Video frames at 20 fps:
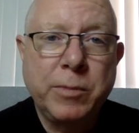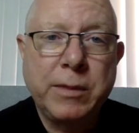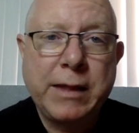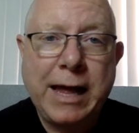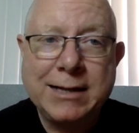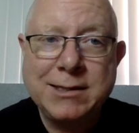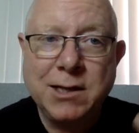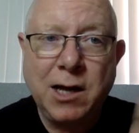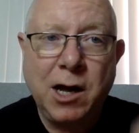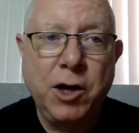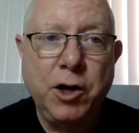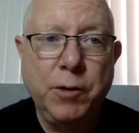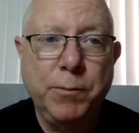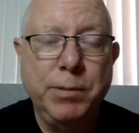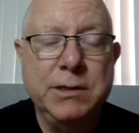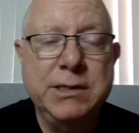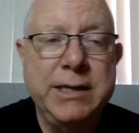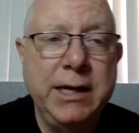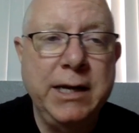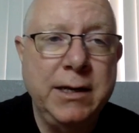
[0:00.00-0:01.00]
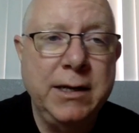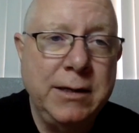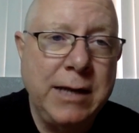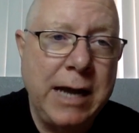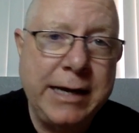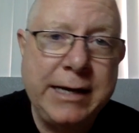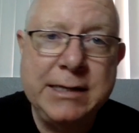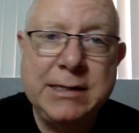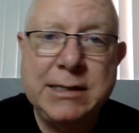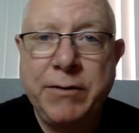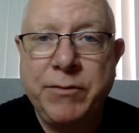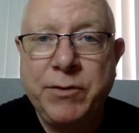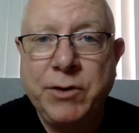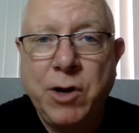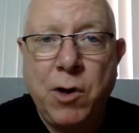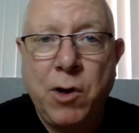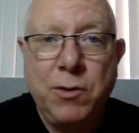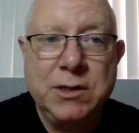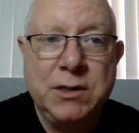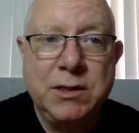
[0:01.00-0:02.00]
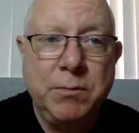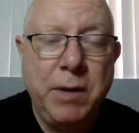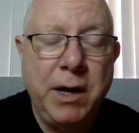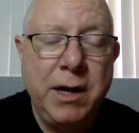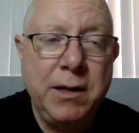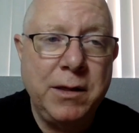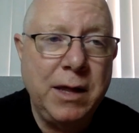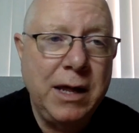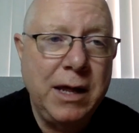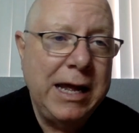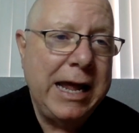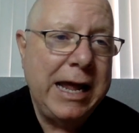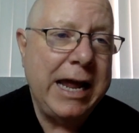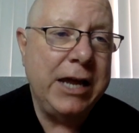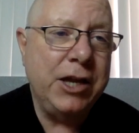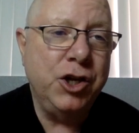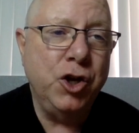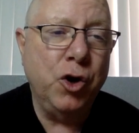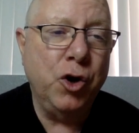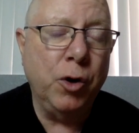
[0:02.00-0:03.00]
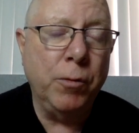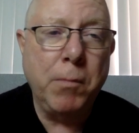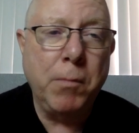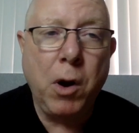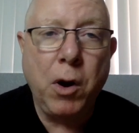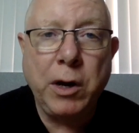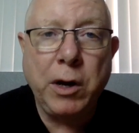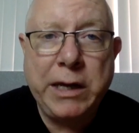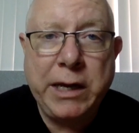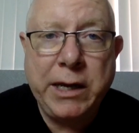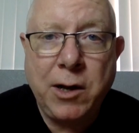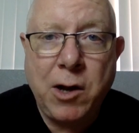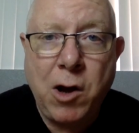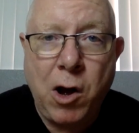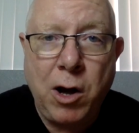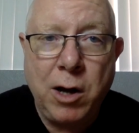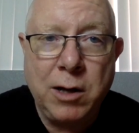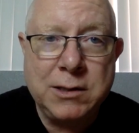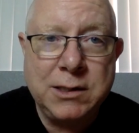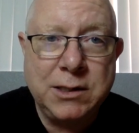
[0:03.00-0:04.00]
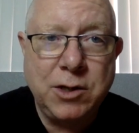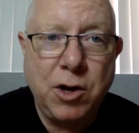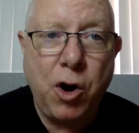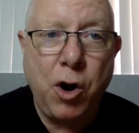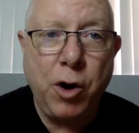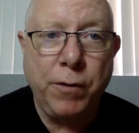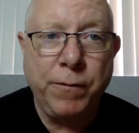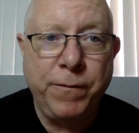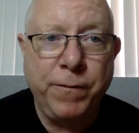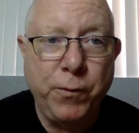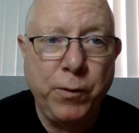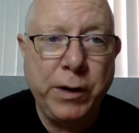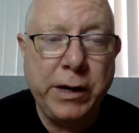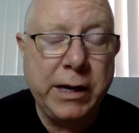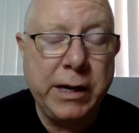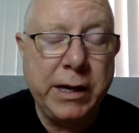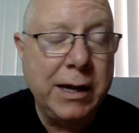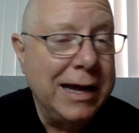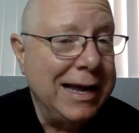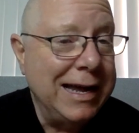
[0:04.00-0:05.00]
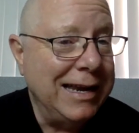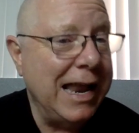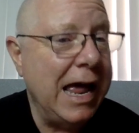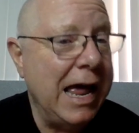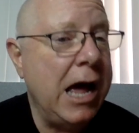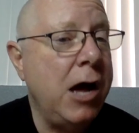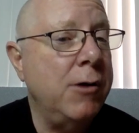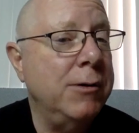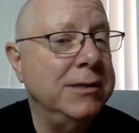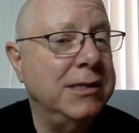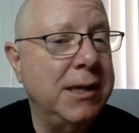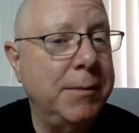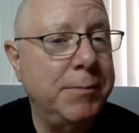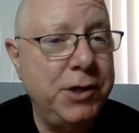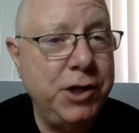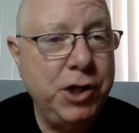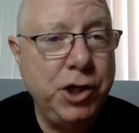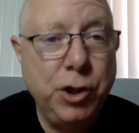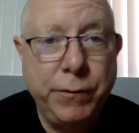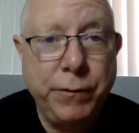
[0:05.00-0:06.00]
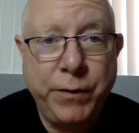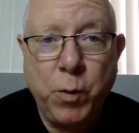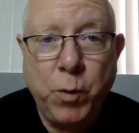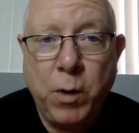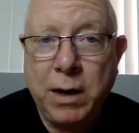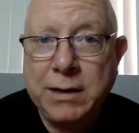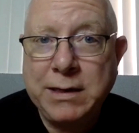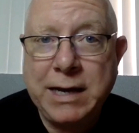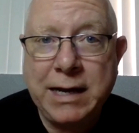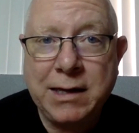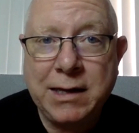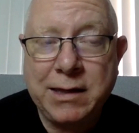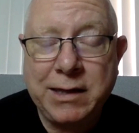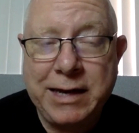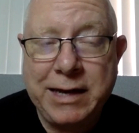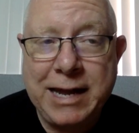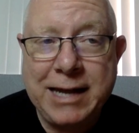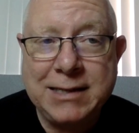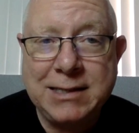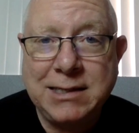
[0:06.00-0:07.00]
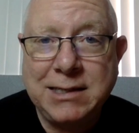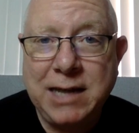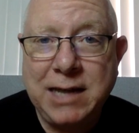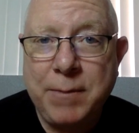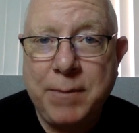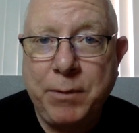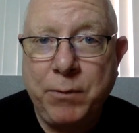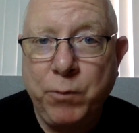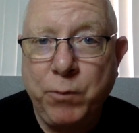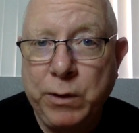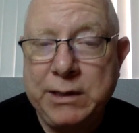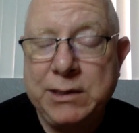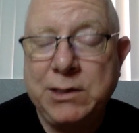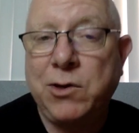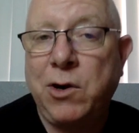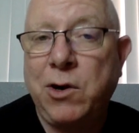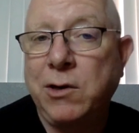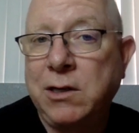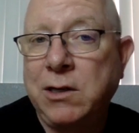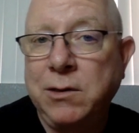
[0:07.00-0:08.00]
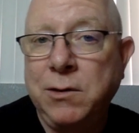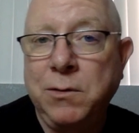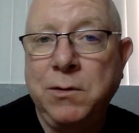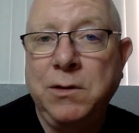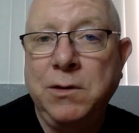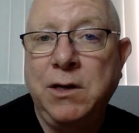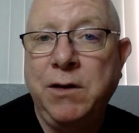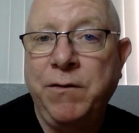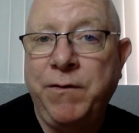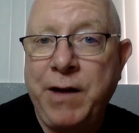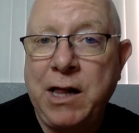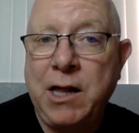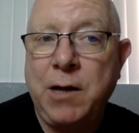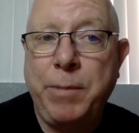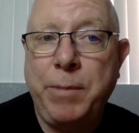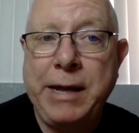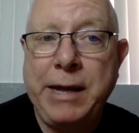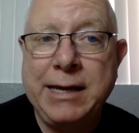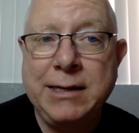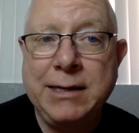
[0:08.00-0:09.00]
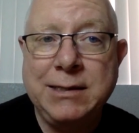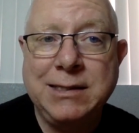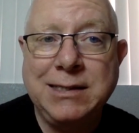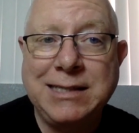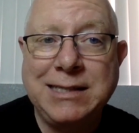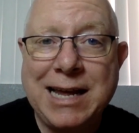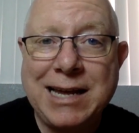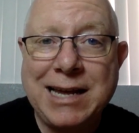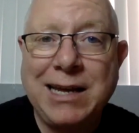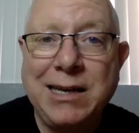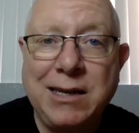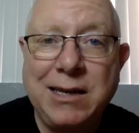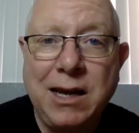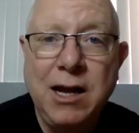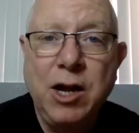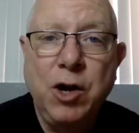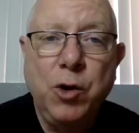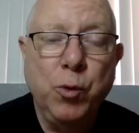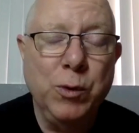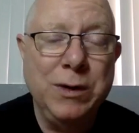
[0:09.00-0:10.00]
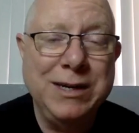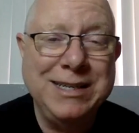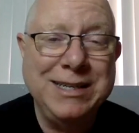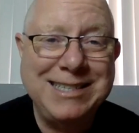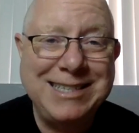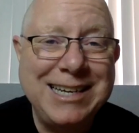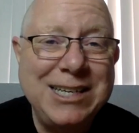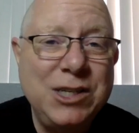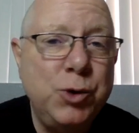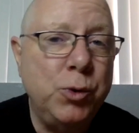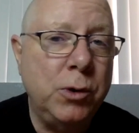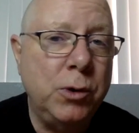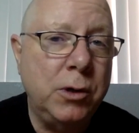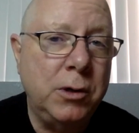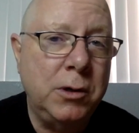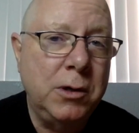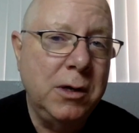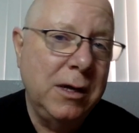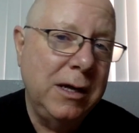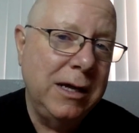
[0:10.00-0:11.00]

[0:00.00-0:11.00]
That's 100%, $97 a month, and your marketing costs are free. Now it's up to you if you want to take it the next step and really start to develop a second residual